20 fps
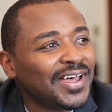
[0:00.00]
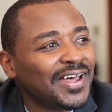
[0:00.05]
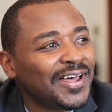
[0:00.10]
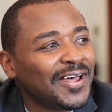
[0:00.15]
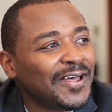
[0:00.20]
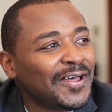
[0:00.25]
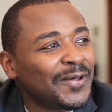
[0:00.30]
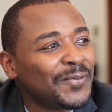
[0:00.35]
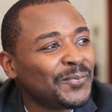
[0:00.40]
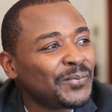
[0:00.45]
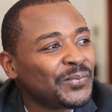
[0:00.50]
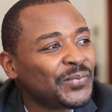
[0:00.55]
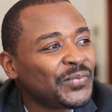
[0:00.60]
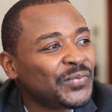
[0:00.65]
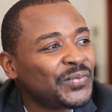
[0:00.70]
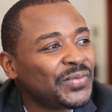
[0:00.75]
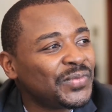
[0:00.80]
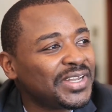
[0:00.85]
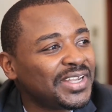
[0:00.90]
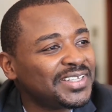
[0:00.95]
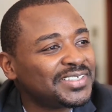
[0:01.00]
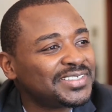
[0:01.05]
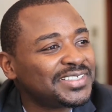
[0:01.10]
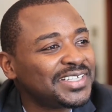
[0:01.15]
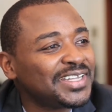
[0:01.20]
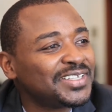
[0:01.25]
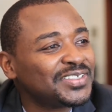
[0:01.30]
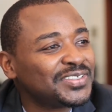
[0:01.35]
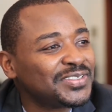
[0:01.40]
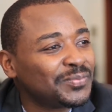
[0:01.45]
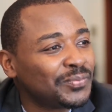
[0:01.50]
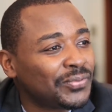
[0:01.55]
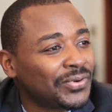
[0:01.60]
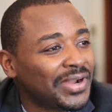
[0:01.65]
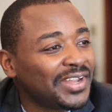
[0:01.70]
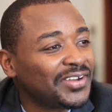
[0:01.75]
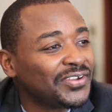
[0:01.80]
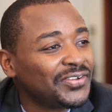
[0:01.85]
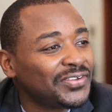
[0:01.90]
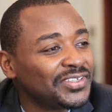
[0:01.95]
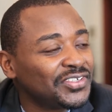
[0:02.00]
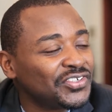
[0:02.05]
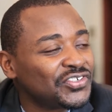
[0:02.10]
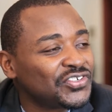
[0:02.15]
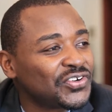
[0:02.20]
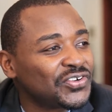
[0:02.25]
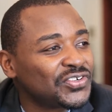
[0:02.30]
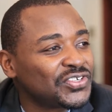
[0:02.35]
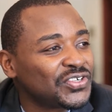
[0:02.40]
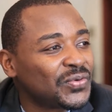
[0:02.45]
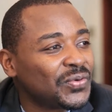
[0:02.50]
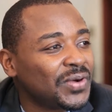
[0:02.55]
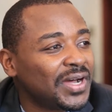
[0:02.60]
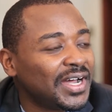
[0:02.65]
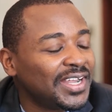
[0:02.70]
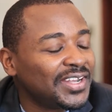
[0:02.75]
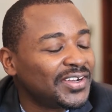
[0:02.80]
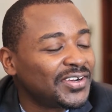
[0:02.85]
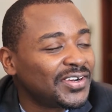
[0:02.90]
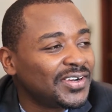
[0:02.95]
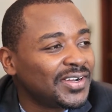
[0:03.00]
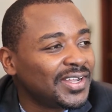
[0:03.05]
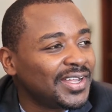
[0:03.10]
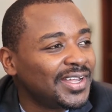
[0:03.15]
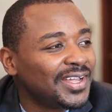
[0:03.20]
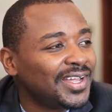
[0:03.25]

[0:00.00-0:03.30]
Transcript: Um, but I sang soprano in the church choir.